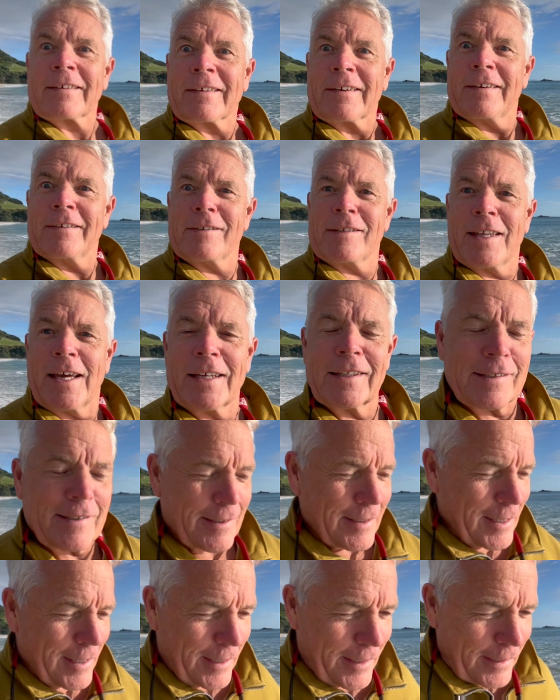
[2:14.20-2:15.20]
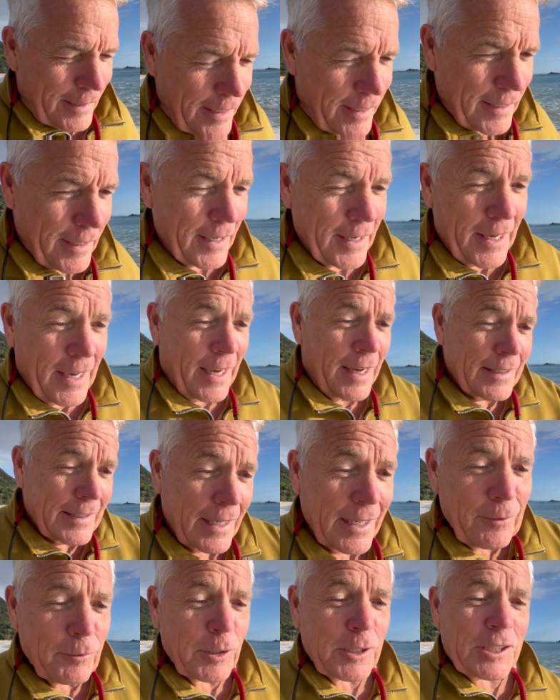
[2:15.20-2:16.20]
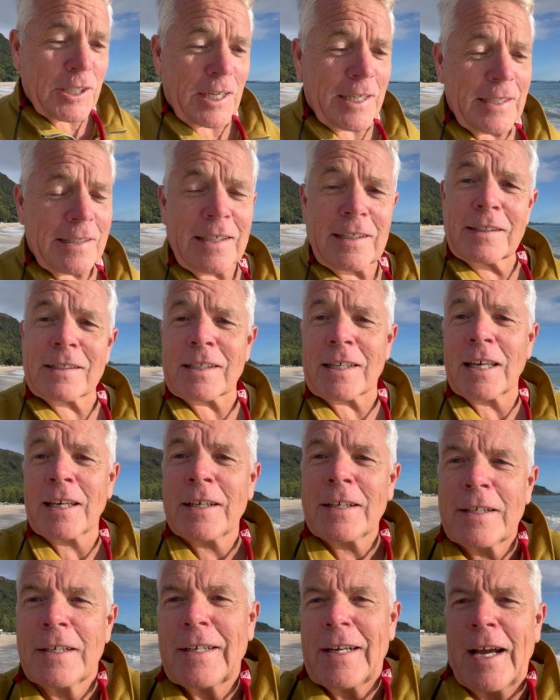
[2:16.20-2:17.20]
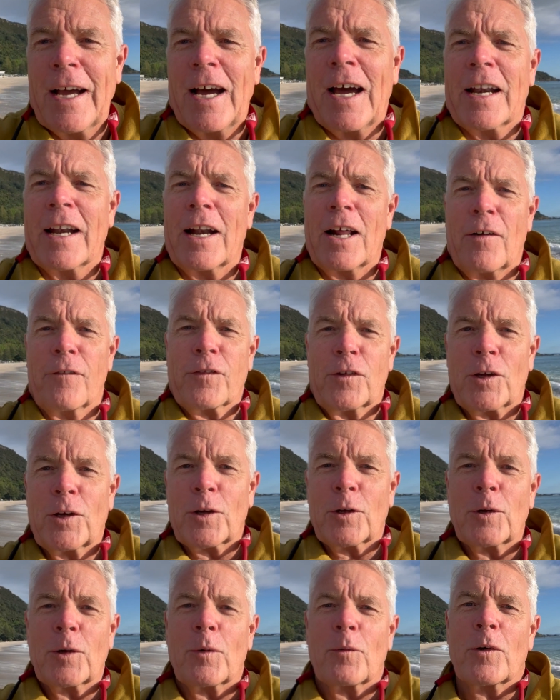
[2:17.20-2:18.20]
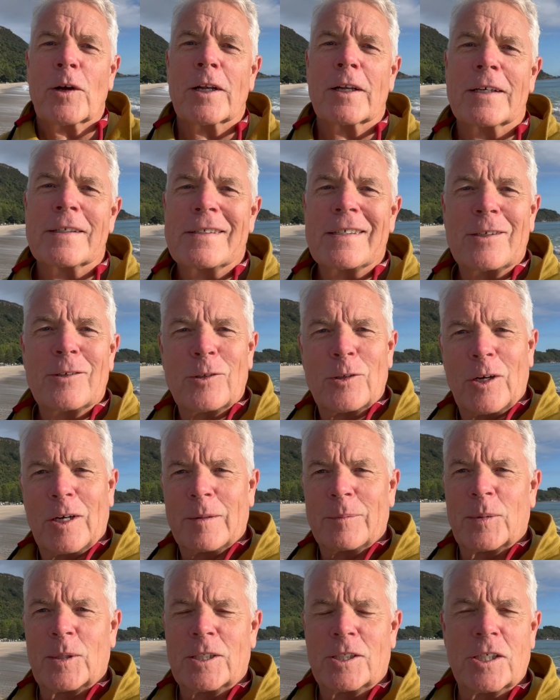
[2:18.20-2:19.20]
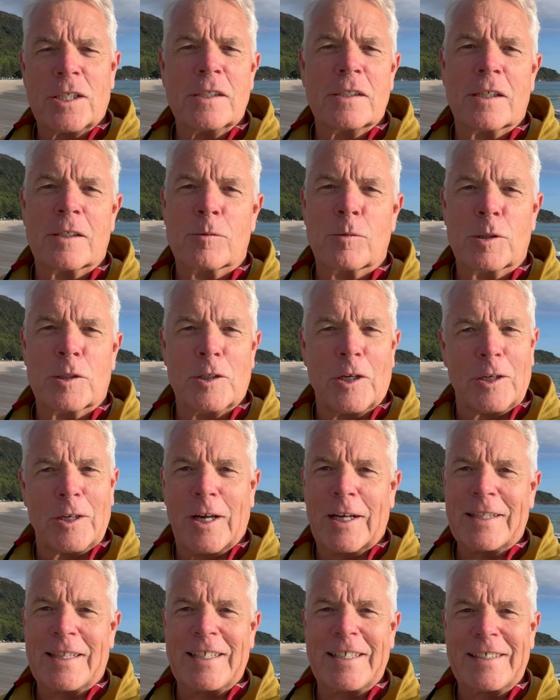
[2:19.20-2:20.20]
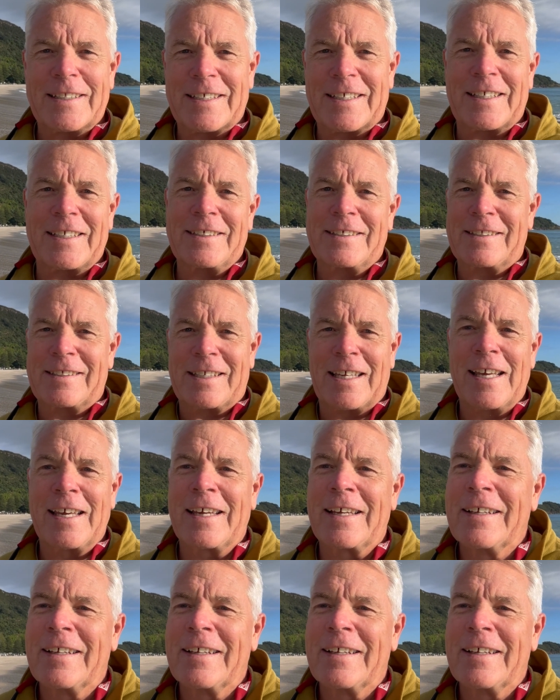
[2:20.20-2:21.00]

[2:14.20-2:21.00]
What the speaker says: Isn't that stunning? He did it with Jesus. I don't know if you realize it or not, but Jesus was not like the other kids.